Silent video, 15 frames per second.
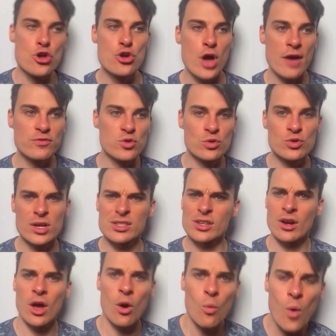you have to address
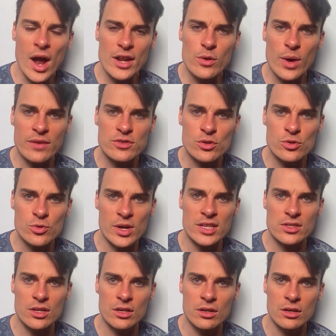it. Why do you have to
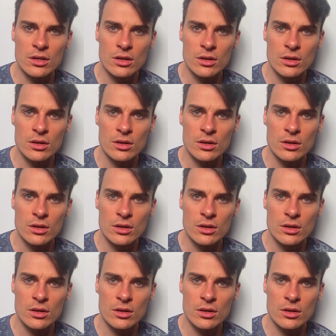address it?